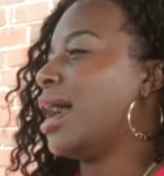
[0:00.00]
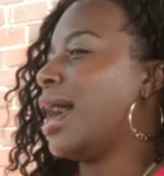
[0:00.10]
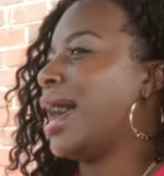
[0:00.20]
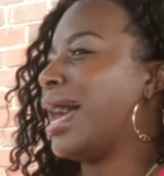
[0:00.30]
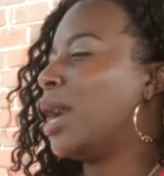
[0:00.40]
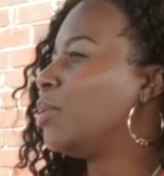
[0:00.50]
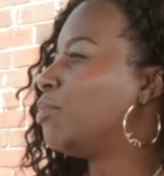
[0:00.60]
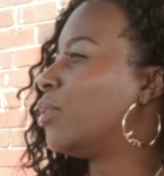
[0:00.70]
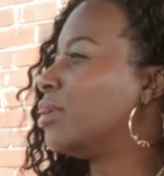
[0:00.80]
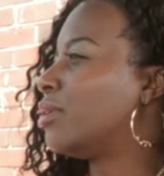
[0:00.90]
How
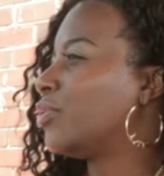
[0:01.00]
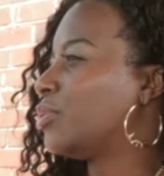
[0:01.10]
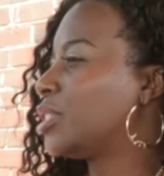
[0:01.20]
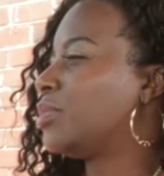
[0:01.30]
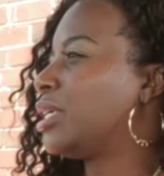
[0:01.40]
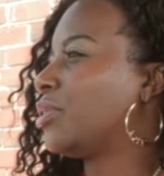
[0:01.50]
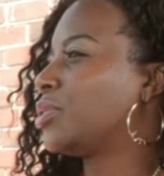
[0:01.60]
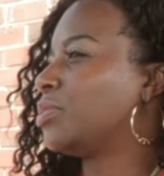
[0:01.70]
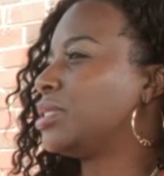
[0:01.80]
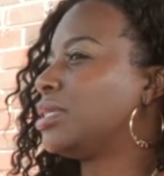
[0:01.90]
important are those three
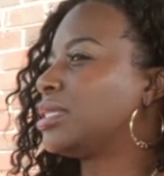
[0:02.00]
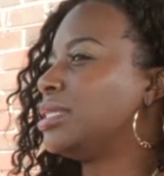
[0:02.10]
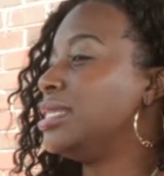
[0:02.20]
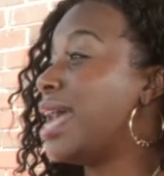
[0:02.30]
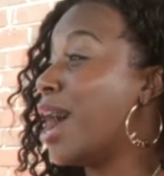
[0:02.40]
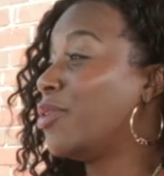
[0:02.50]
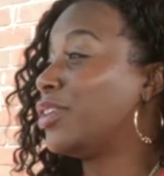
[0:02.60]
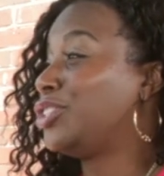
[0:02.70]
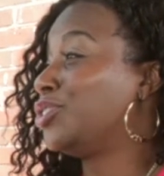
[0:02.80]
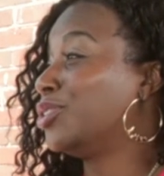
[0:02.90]
characteristics now
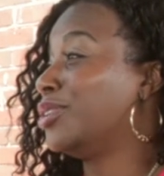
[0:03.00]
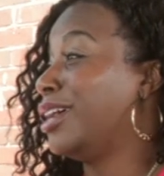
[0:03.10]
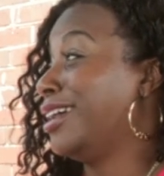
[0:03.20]
that you're